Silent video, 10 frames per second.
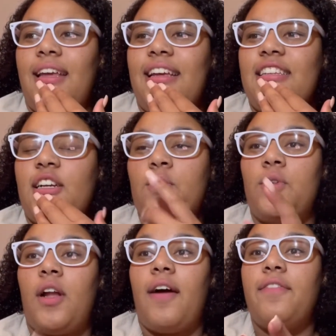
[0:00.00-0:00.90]
is because we're
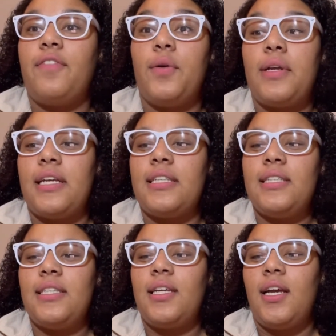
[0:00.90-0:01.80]
not
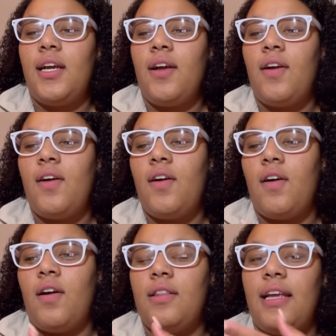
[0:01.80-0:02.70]
focused
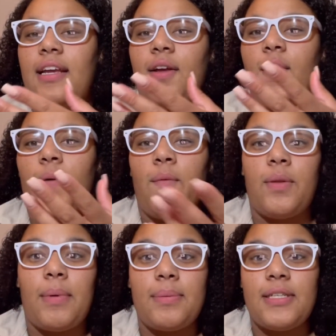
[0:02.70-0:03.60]
on like what
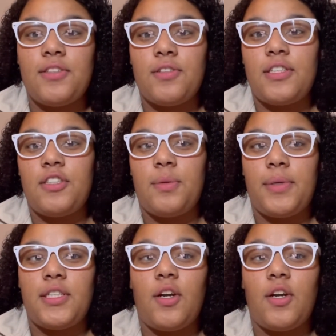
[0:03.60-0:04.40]
the Bible says a relationship is,